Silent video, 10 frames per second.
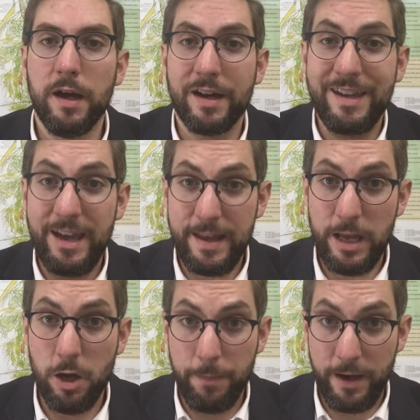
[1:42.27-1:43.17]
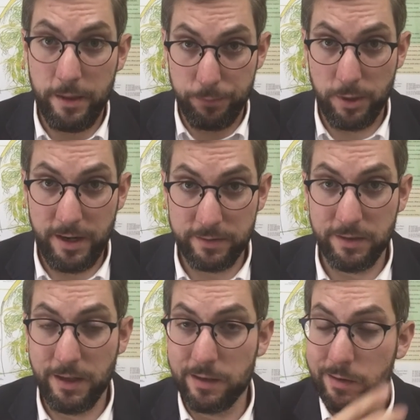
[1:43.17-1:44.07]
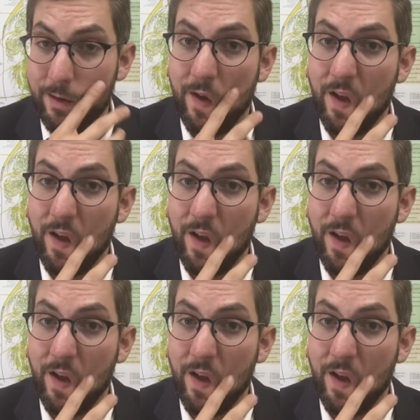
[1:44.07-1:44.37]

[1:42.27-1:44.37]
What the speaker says: can help out the process.